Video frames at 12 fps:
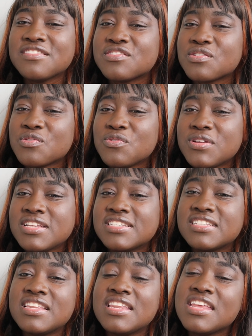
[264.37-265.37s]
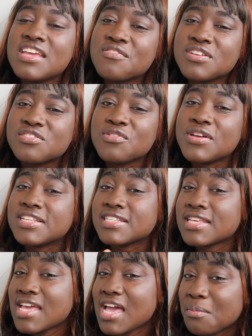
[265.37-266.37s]
if school is nearing to
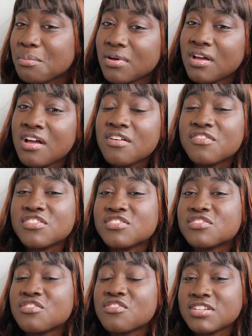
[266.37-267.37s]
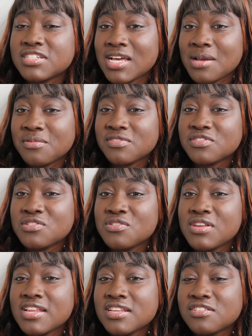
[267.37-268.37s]
its cap for certain type of
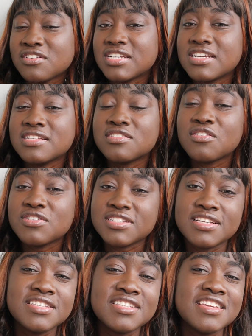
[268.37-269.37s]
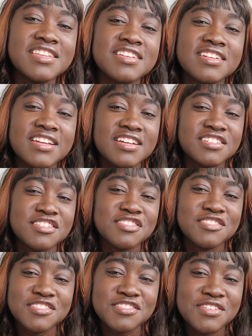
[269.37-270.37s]
students, such as us as
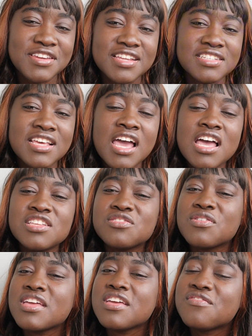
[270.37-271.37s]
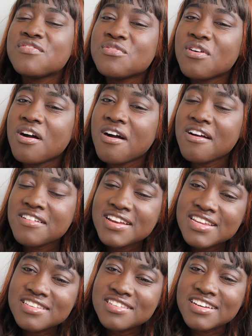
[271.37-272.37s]
international students. So if you are
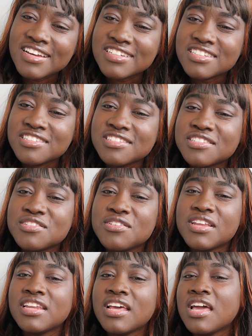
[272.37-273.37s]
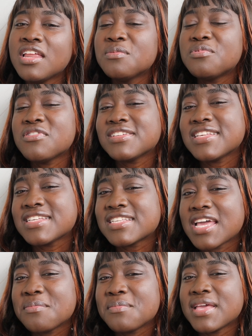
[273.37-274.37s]
an international student, the process
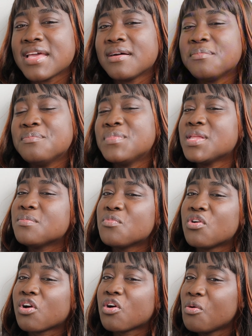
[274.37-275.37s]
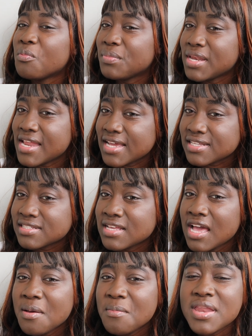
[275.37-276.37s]
can be a bit more complex.
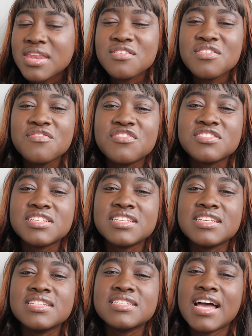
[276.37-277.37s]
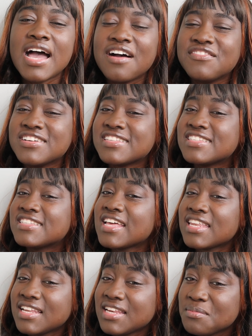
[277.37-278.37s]
Many universities have a
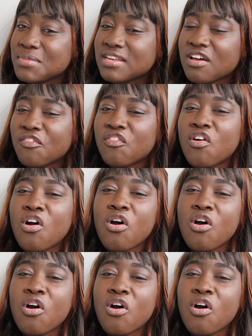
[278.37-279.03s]
set limit of